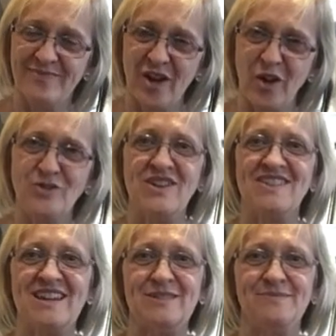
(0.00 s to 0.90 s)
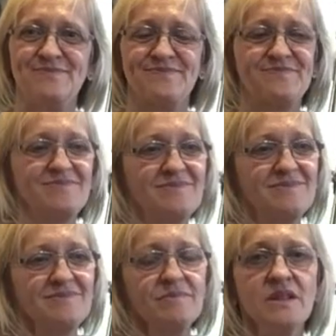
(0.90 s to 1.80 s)
Whole tone scale.
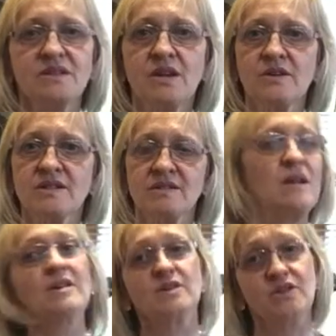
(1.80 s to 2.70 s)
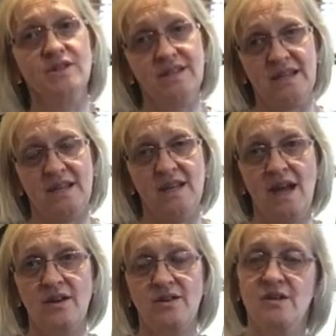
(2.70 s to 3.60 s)
So it starts on a D,
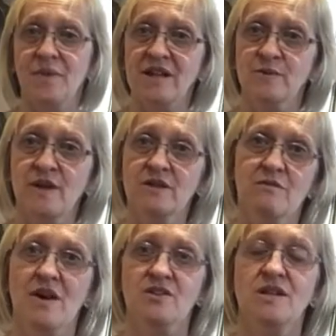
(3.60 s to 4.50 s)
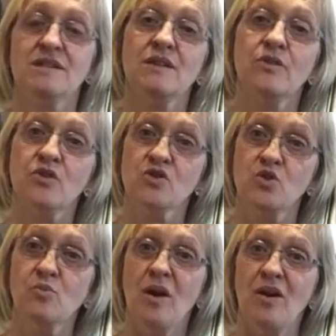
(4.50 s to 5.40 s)
and the best way to imagine it is in
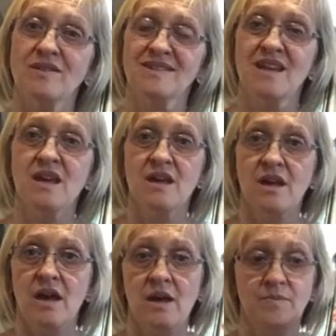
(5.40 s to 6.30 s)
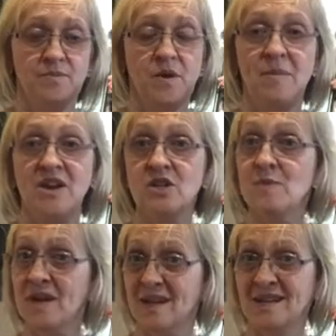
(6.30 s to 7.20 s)
two parts. Imagine you're
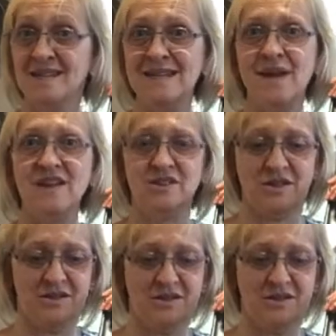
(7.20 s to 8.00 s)
beginning D major.